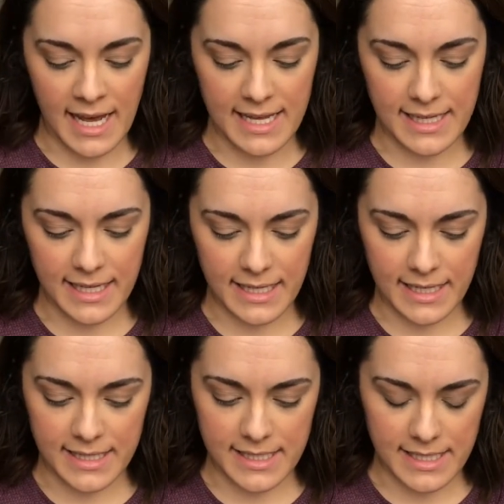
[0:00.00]
I think I
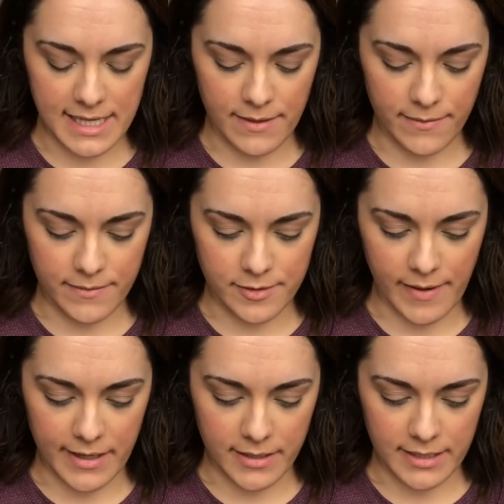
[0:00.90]
got it's
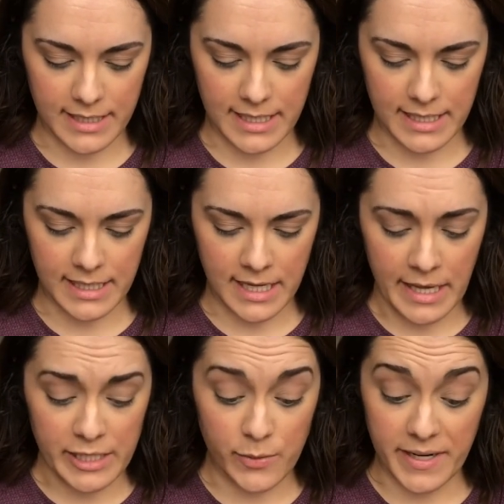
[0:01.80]
regularly
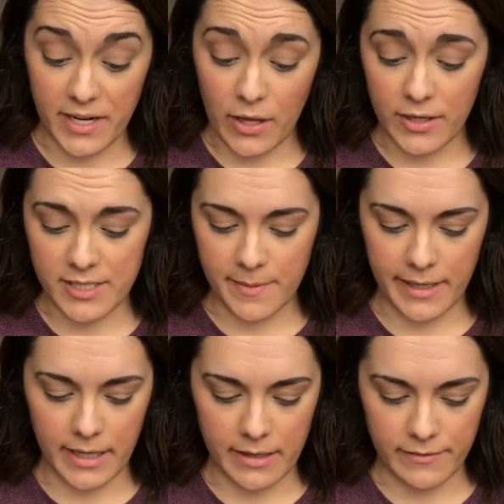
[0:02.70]
$20, but I
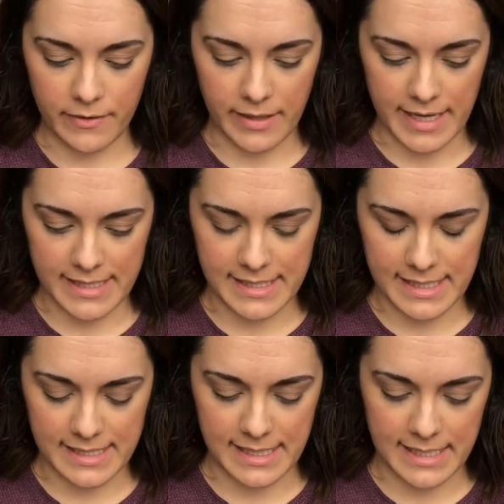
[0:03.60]
got it for like
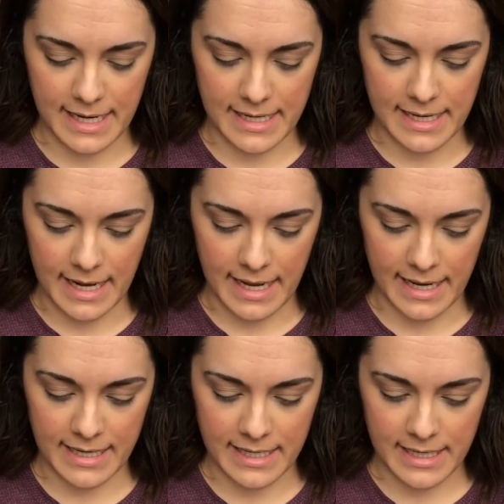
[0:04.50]

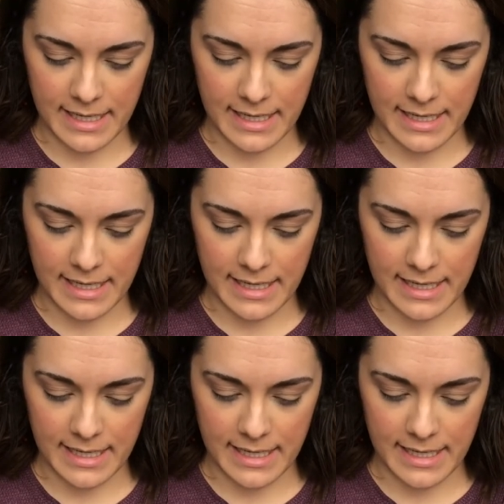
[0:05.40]
$16.99.